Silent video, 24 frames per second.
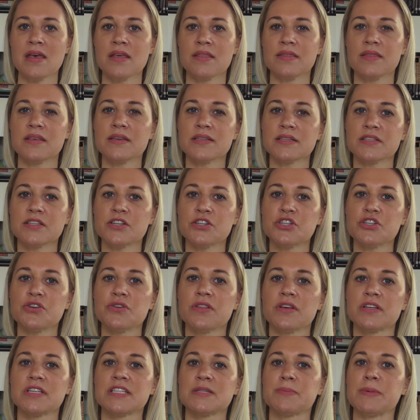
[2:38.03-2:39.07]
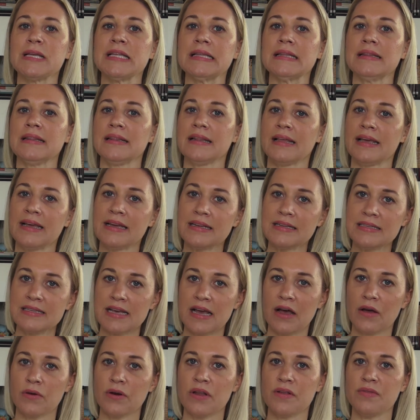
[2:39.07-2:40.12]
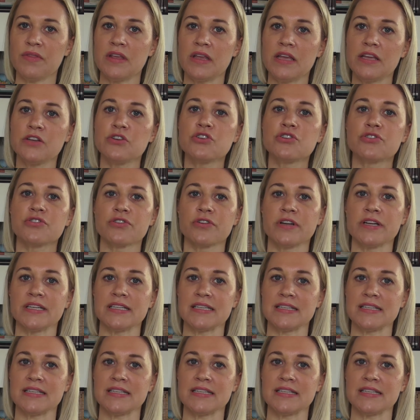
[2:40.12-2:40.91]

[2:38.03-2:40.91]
This tissue that is being laid down in the injury